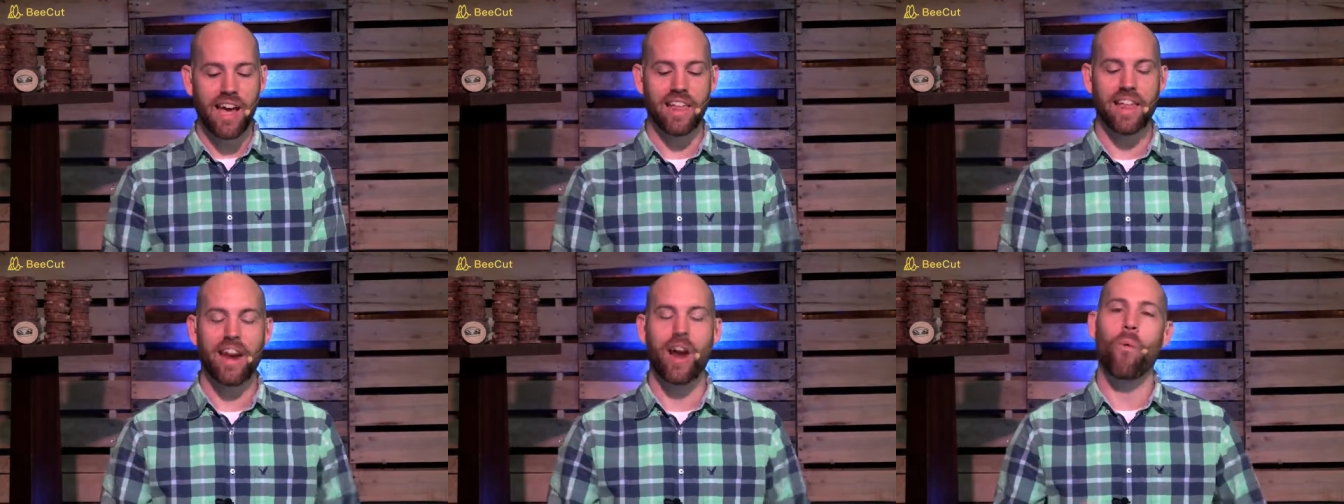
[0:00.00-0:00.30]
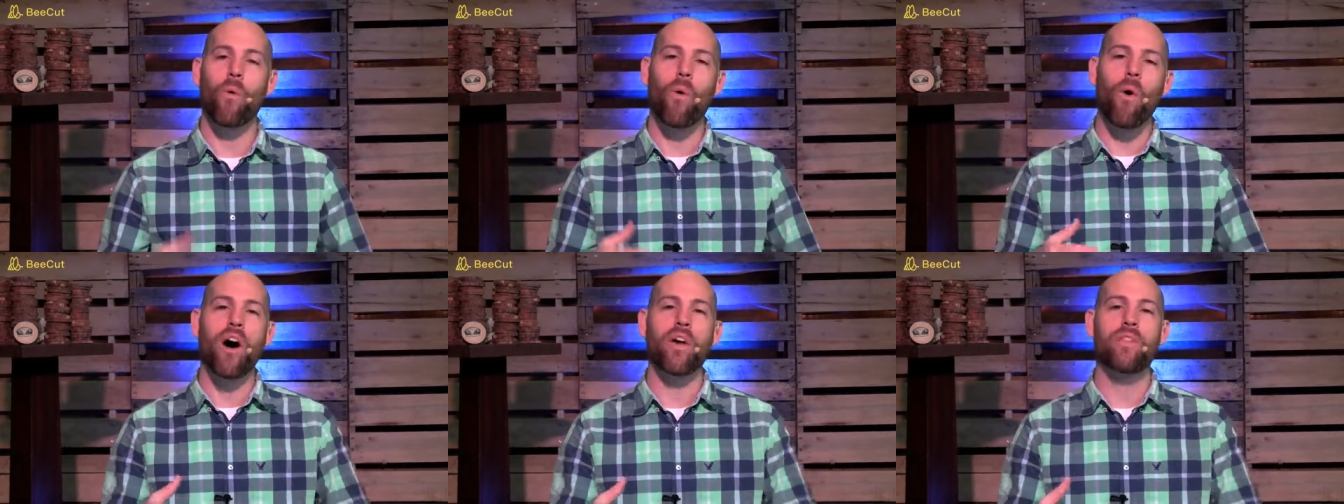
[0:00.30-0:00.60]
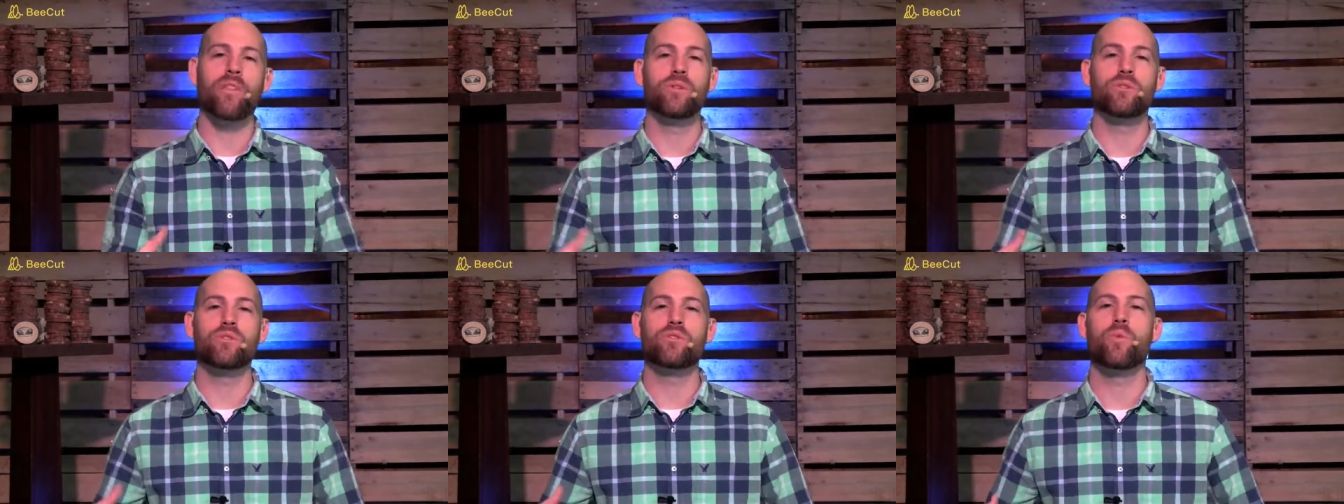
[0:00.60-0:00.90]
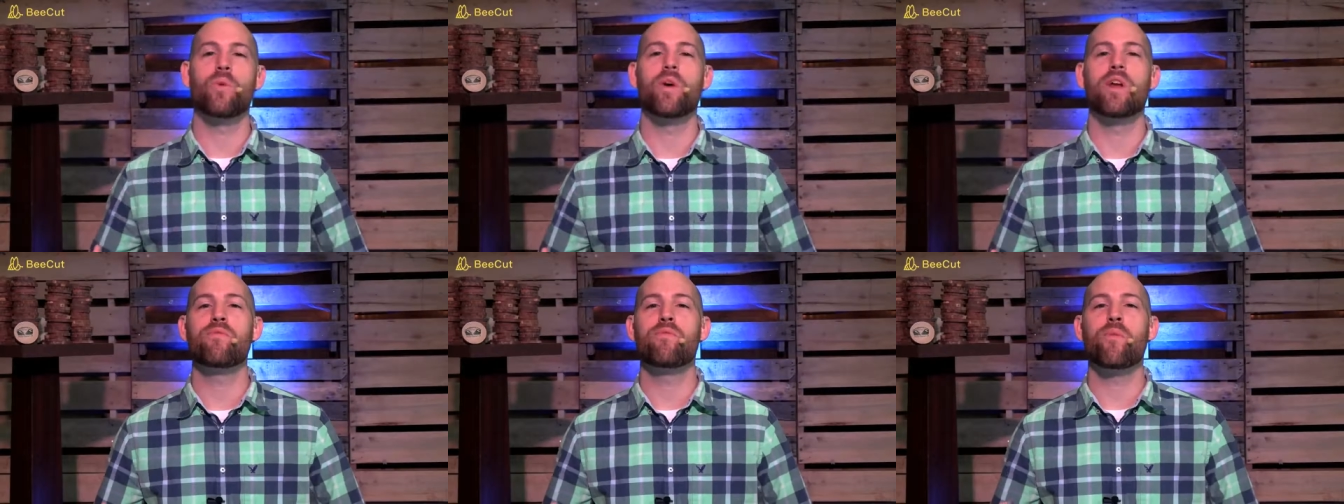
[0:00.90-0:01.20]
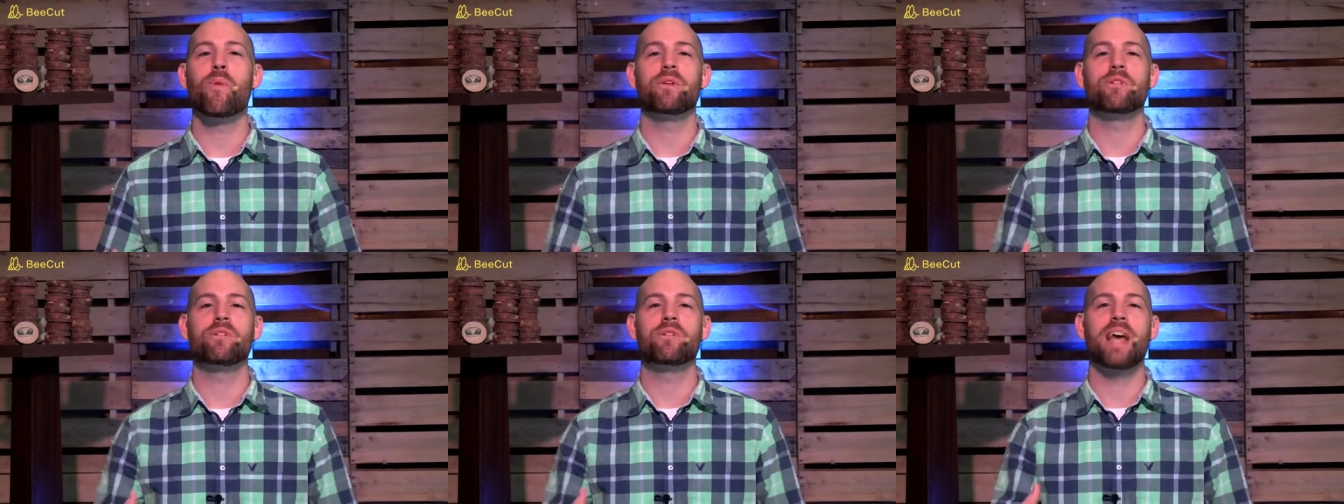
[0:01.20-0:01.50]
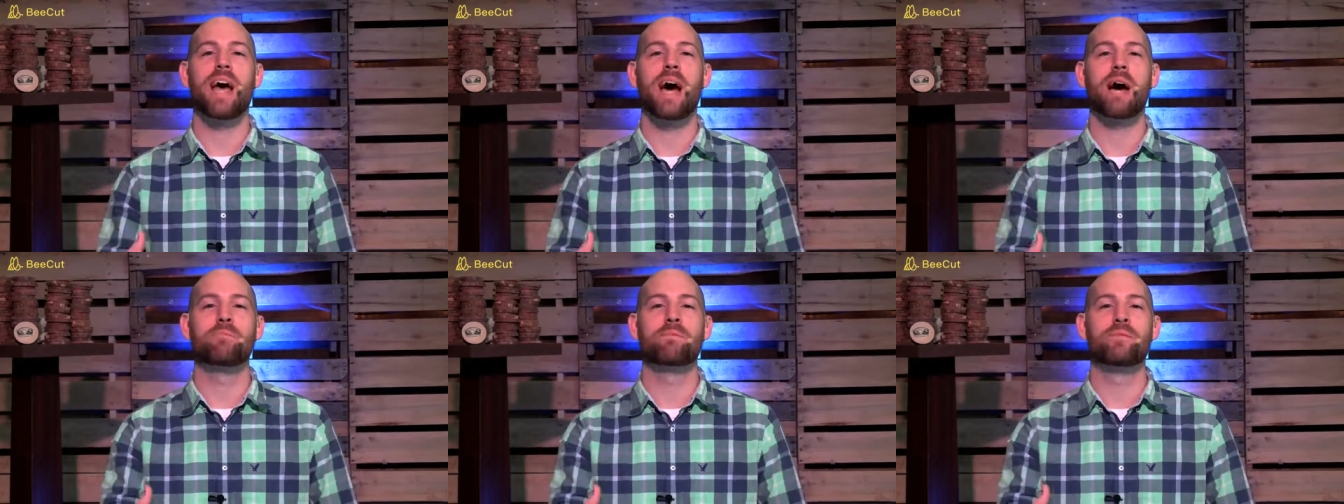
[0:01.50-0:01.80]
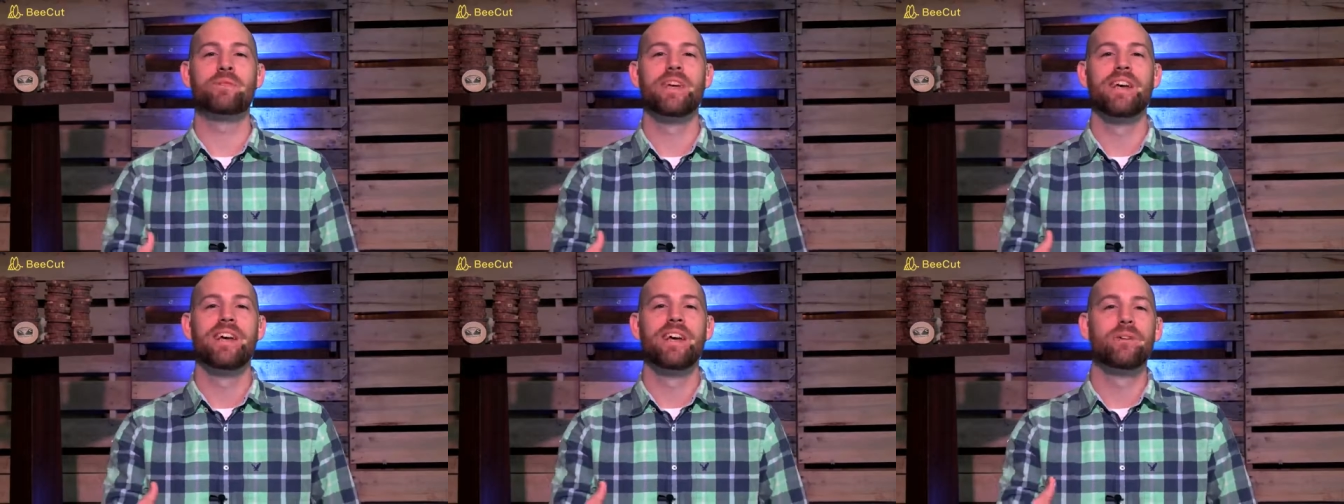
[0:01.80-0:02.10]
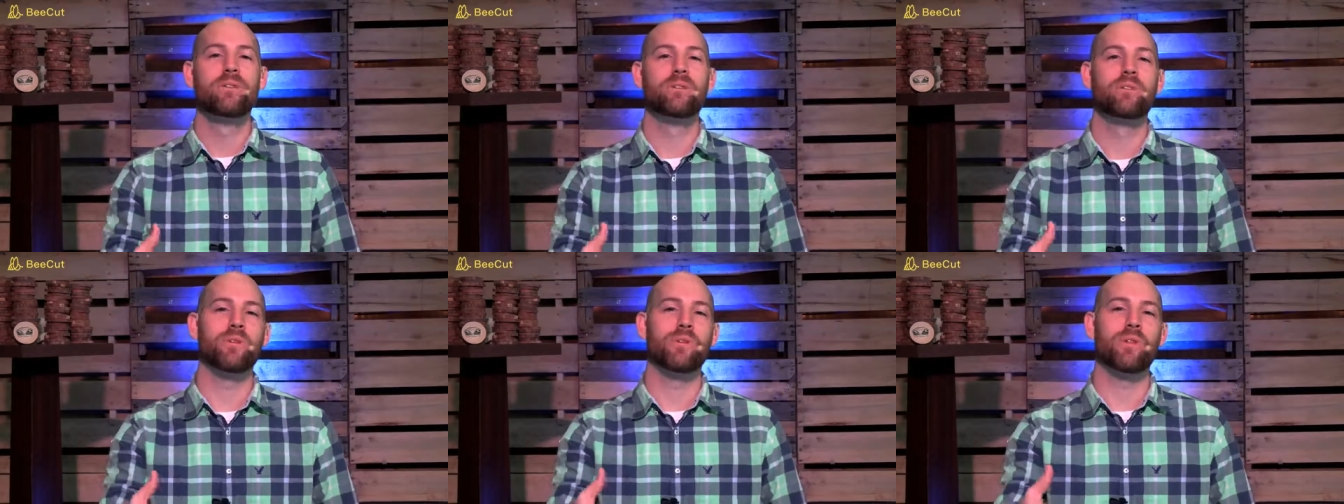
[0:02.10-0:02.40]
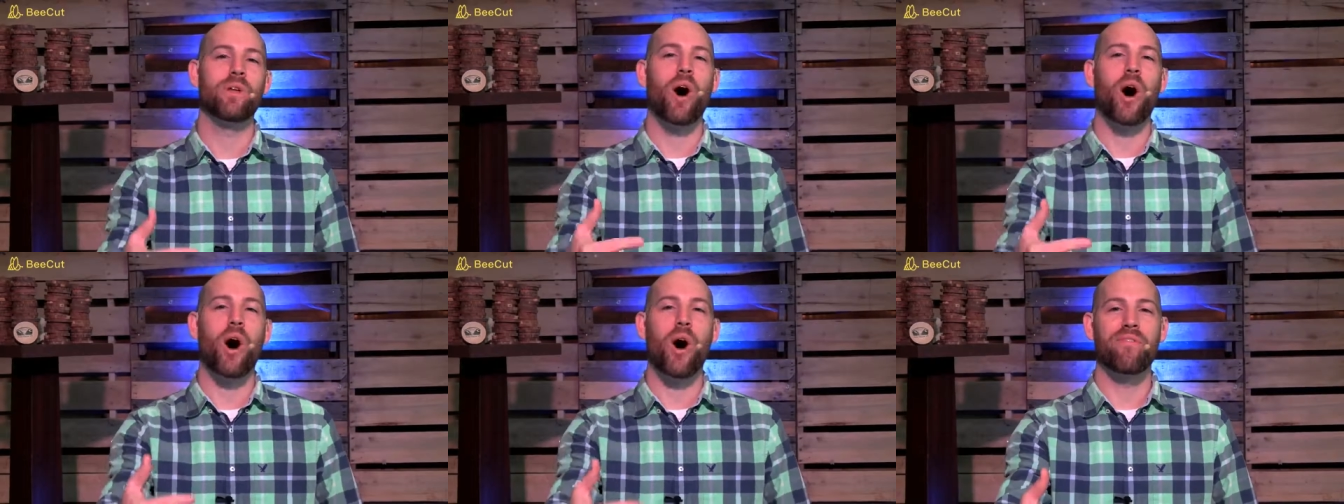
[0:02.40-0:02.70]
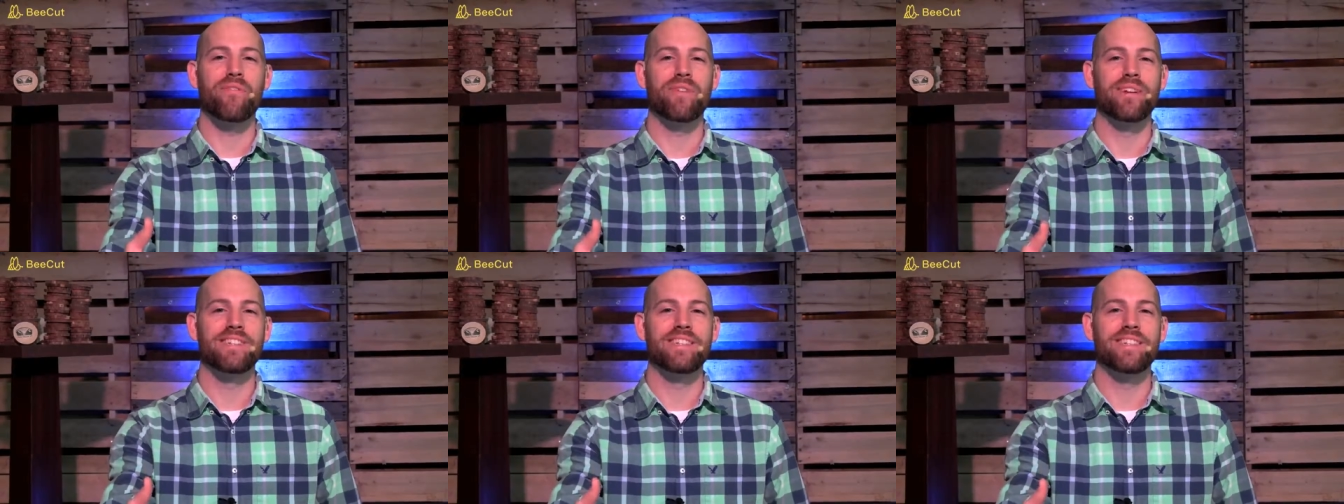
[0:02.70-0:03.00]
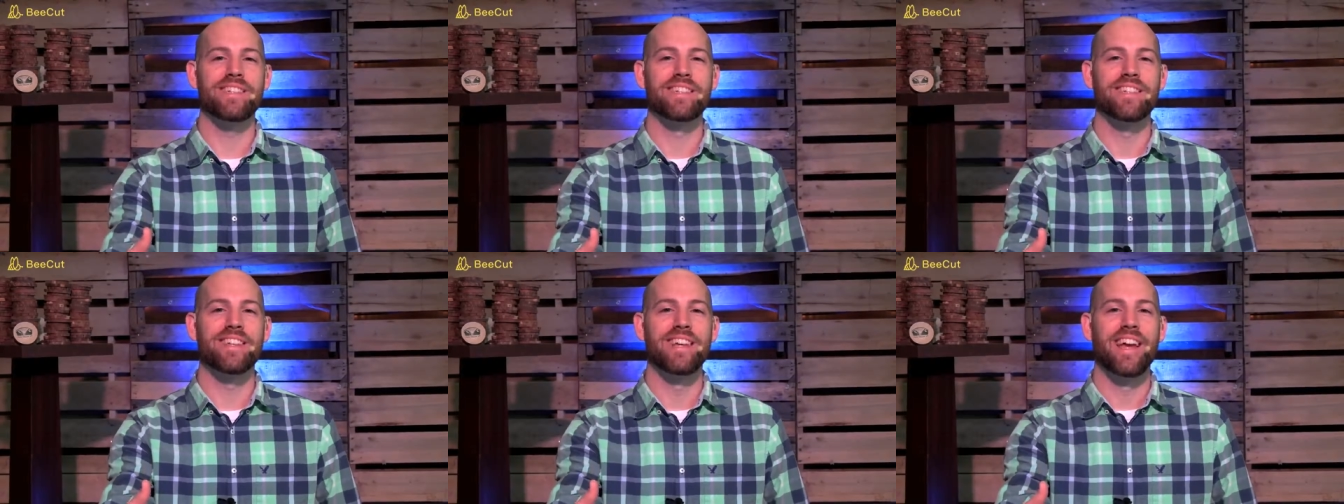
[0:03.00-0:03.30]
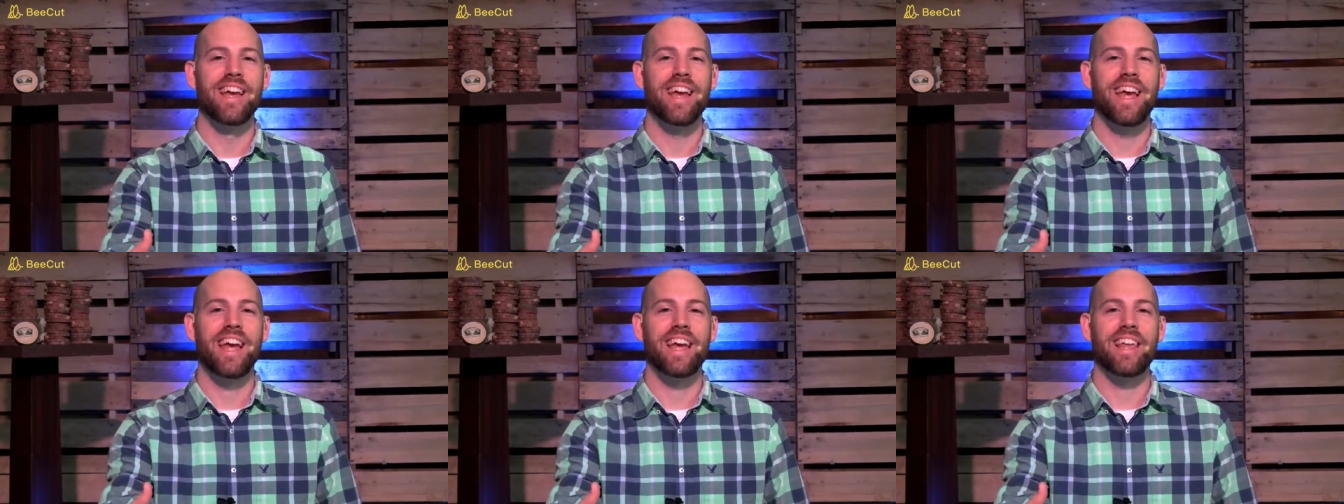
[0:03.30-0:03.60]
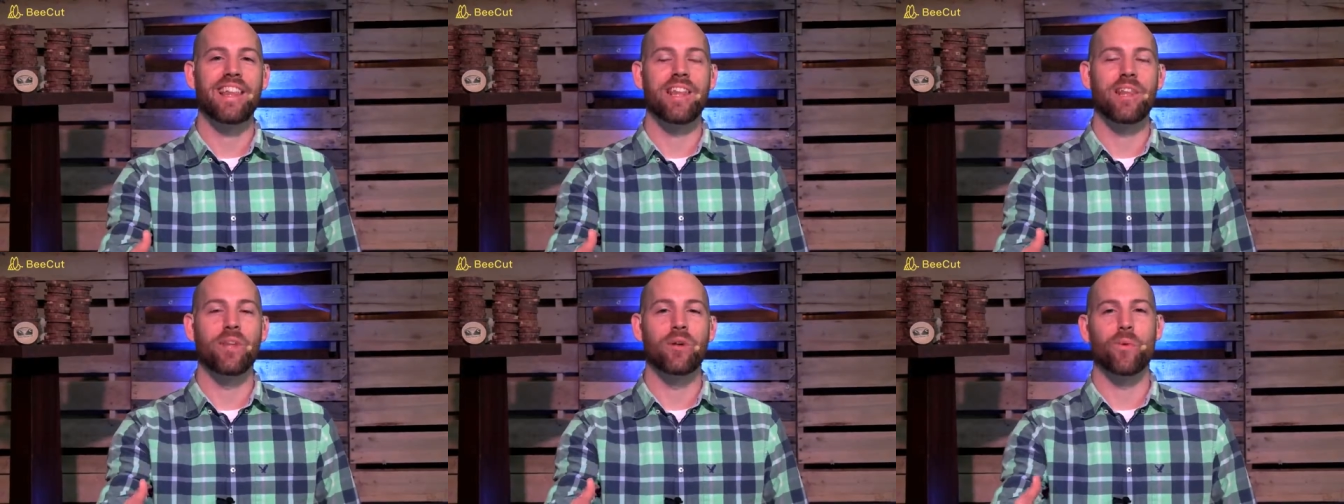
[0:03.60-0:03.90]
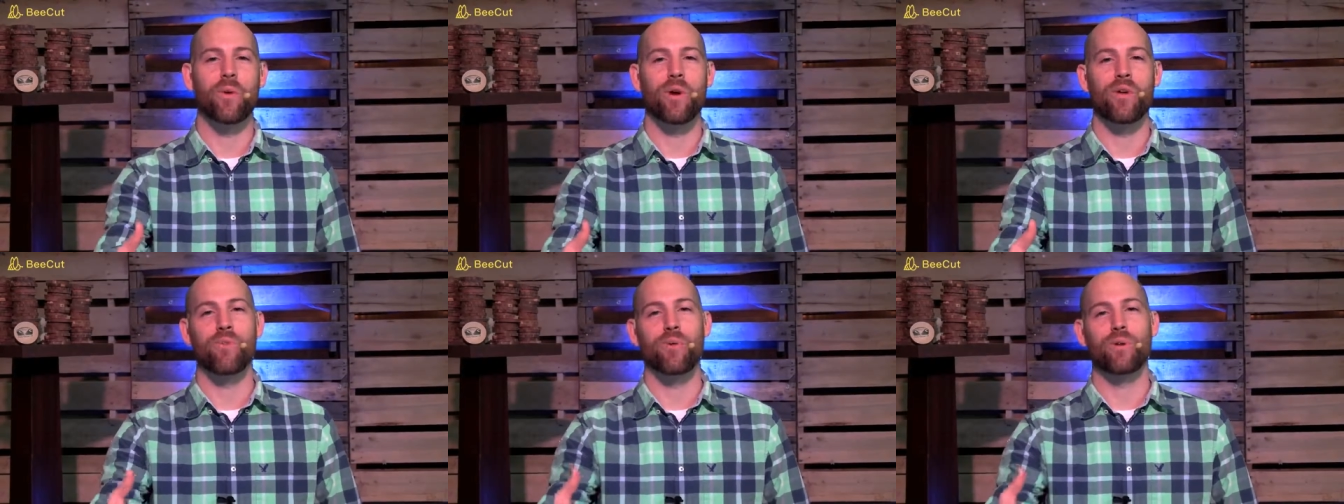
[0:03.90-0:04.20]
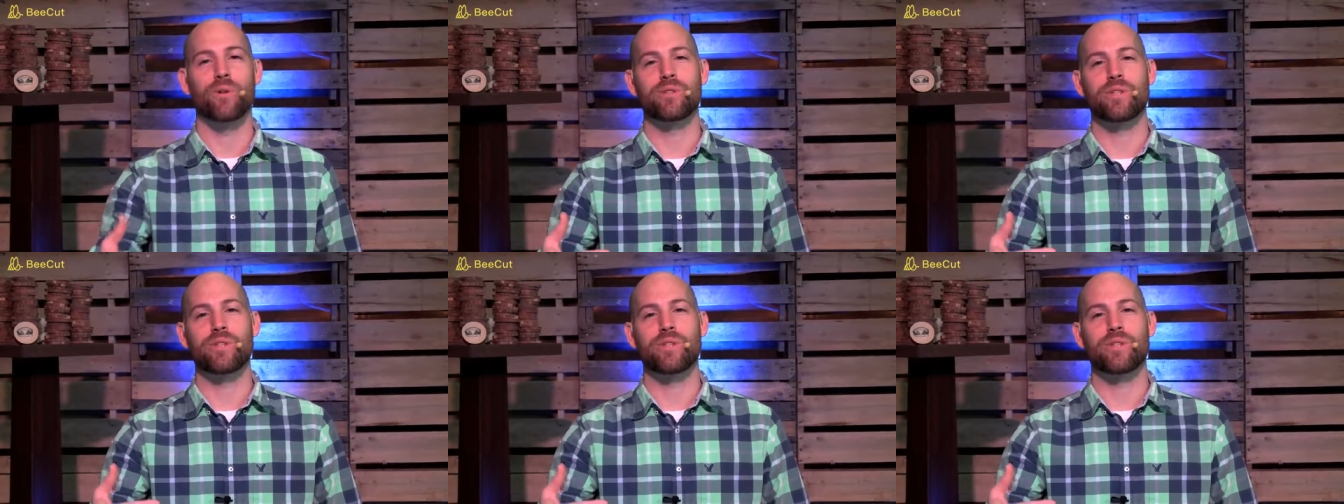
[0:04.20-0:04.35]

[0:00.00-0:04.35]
And I walk those 24 steps to the office and then the 24